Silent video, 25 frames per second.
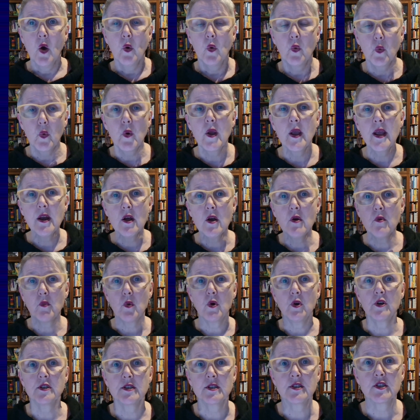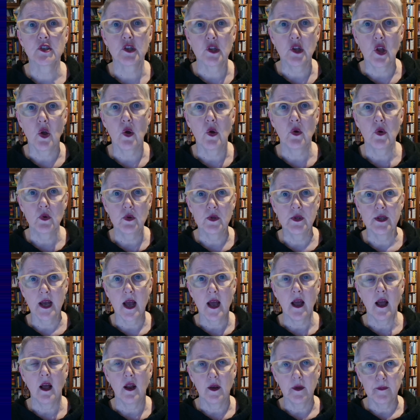we don't want to slow
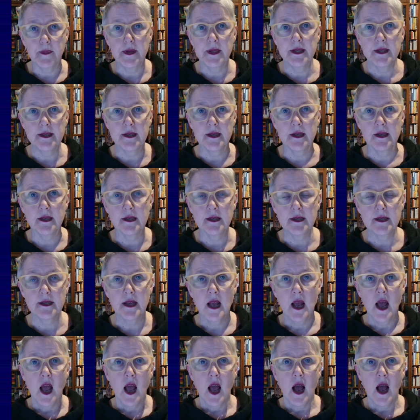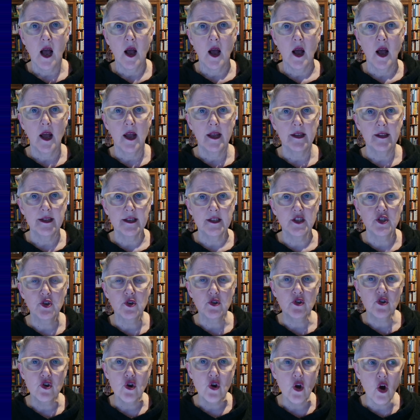down business. Uh, this
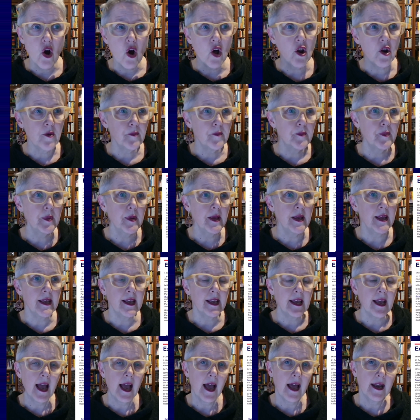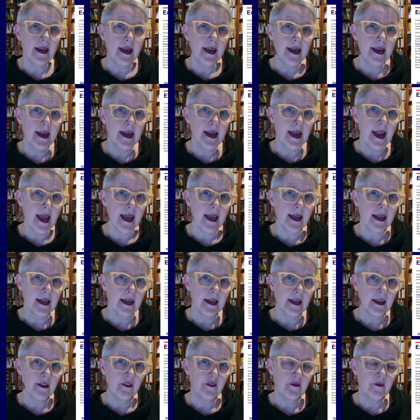should not be a
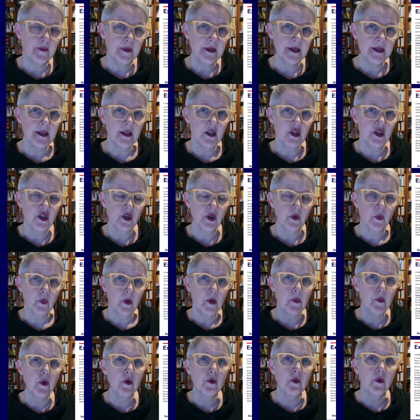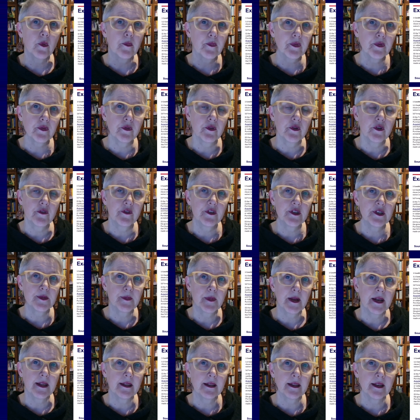negative position. We want to approve as
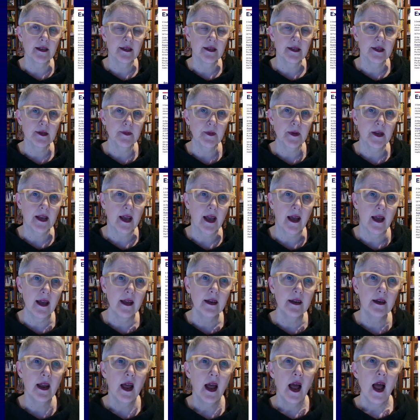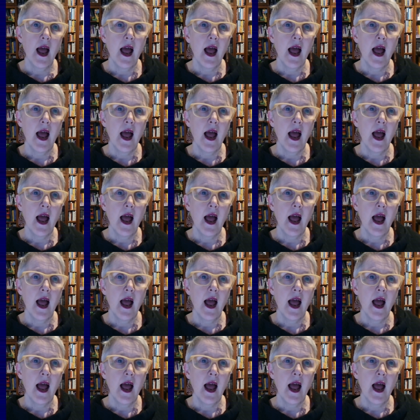many things as we can,